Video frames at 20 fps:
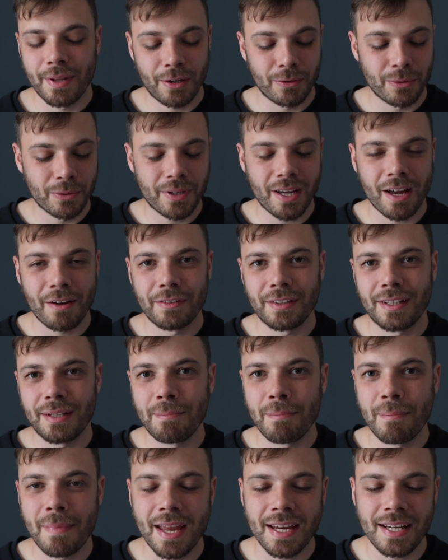they're all covered
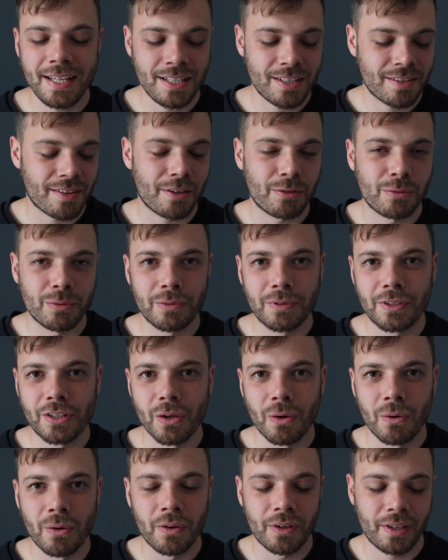in mange, they're all
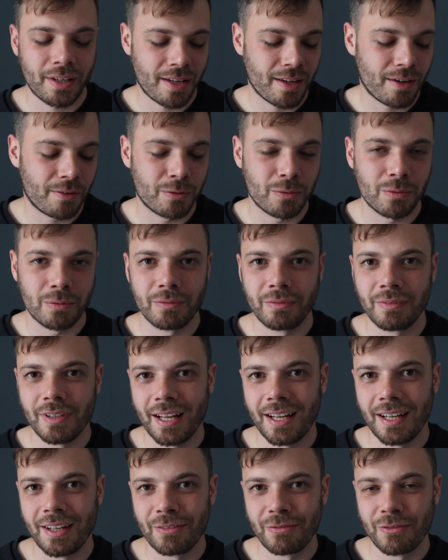gaunt, they're all
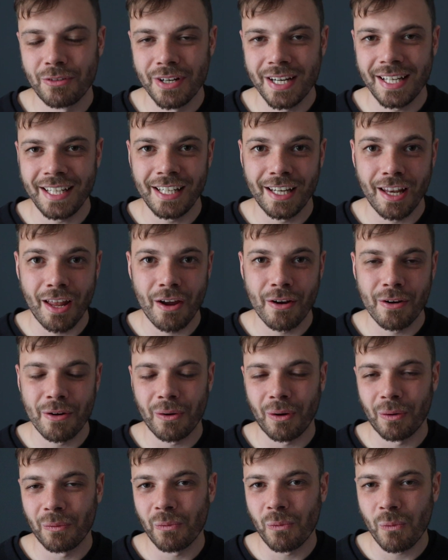really
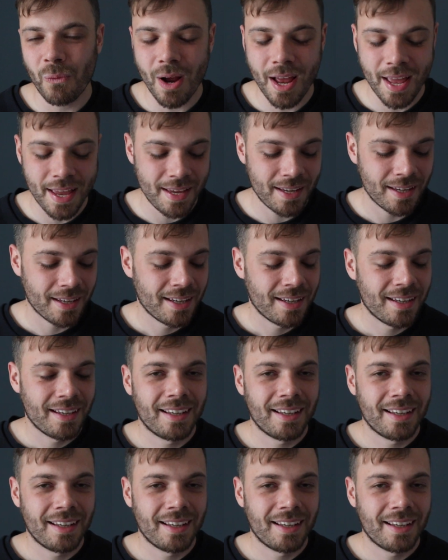low on weight.